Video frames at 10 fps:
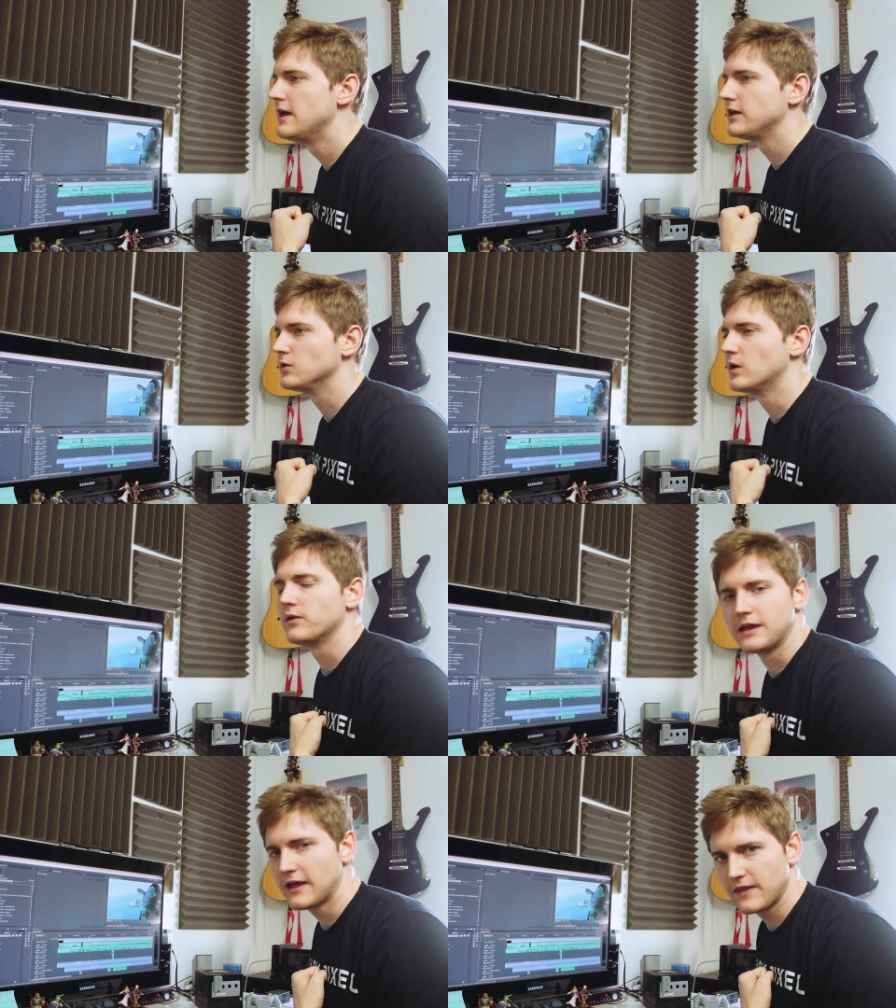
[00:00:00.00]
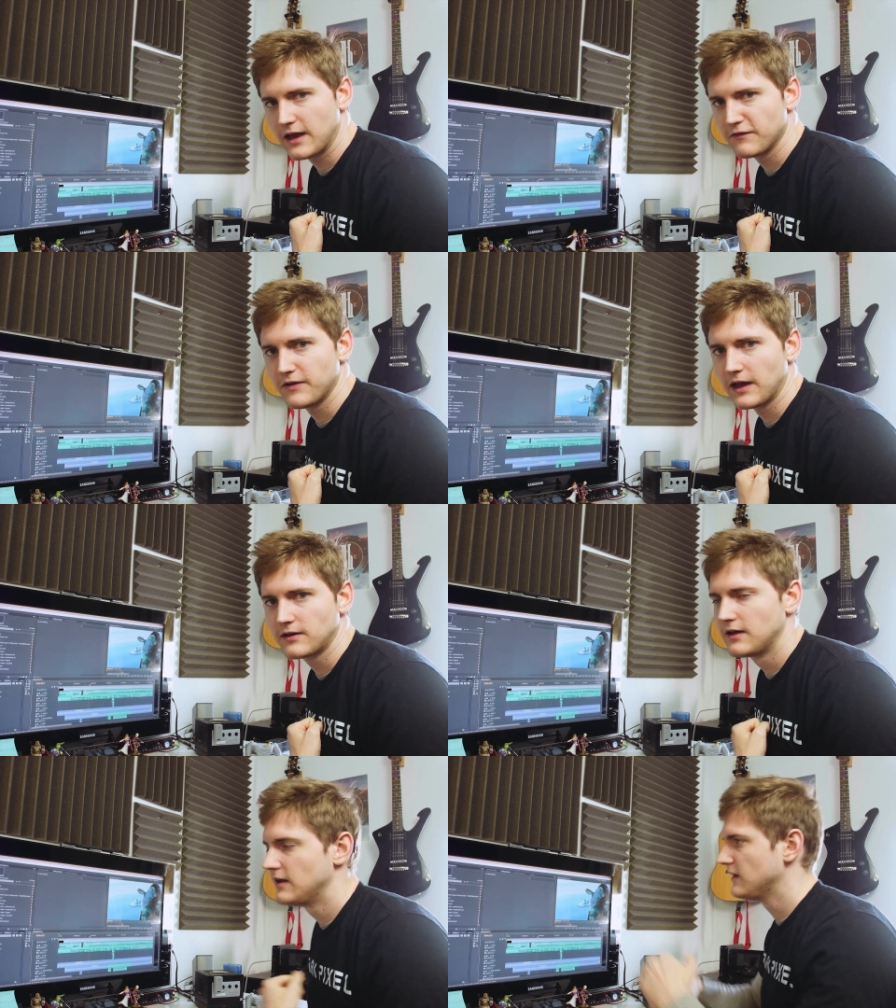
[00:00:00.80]
You won't get that
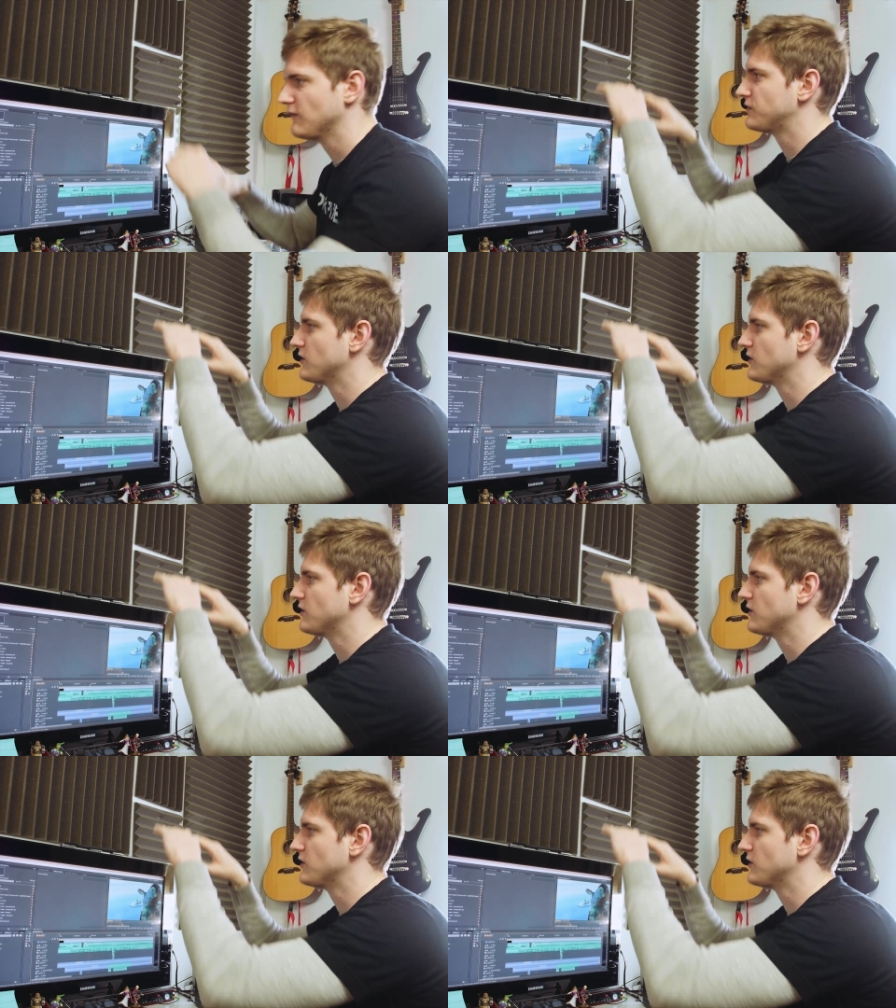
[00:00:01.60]
effect if